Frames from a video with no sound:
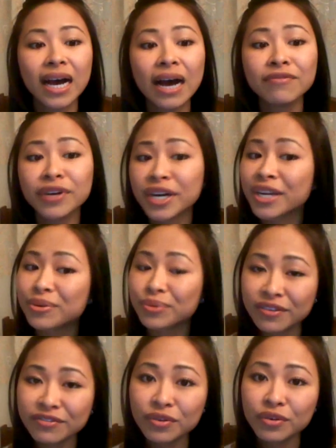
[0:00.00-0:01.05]
I'm very
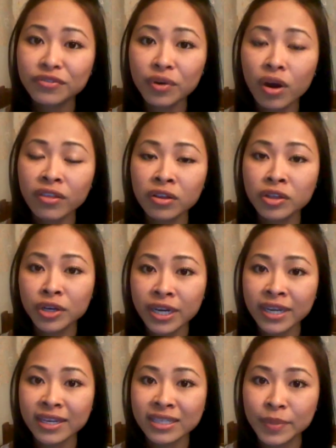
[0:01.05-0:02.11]
grateful for all the
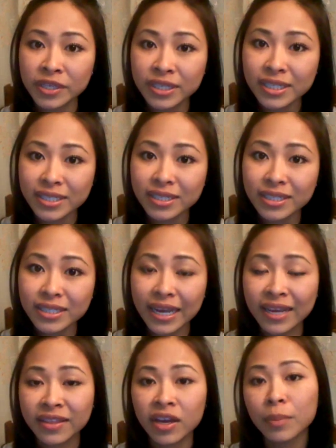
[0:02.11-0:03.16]
learning experiences
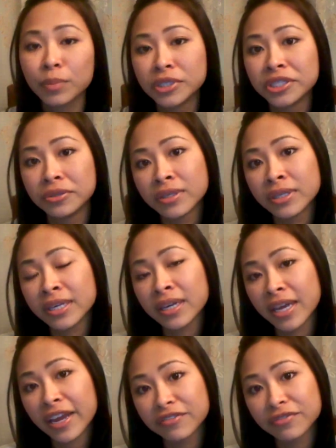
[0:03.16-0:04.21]
and the opportunity
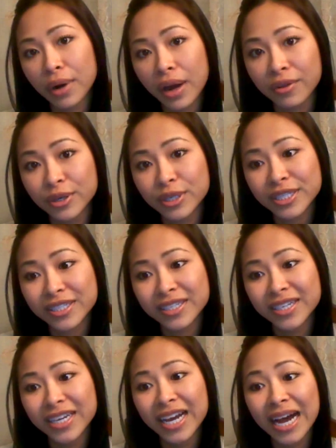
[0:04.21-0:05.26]
to care for others.
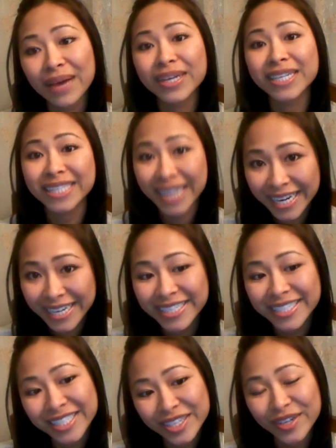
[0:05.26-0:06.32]
I'm
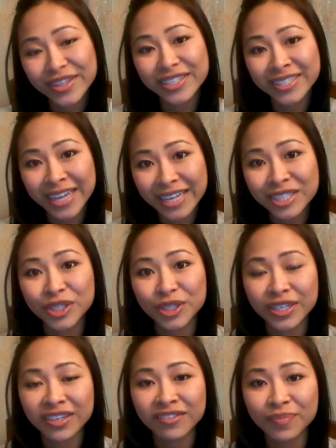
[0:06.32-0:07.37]
excited to start this next
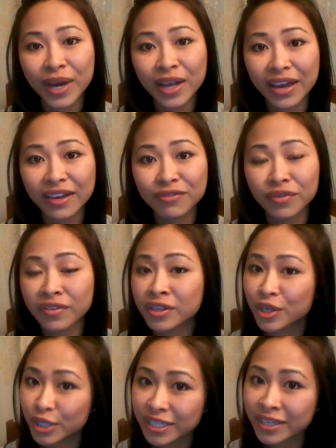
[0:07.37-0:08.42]
journey of my life with
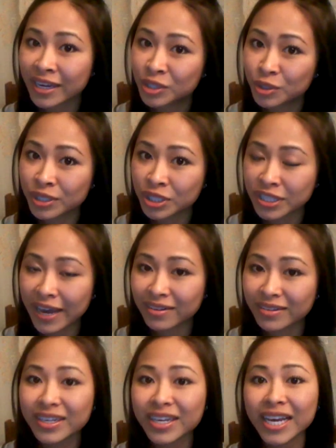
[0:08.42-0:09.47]
nursing at
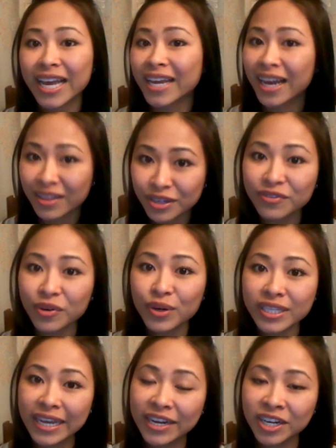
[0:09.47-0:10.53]
Georgetown, and I look
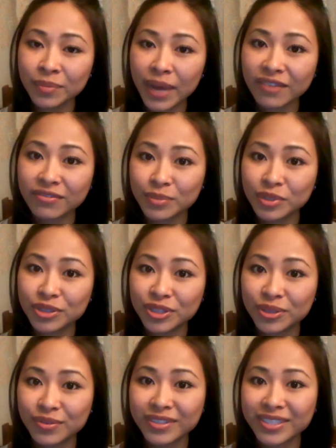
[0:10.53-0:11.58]
forward to hearing back from you
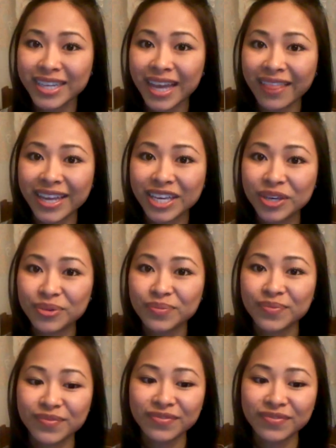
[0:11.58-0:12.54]
soon. Thank you.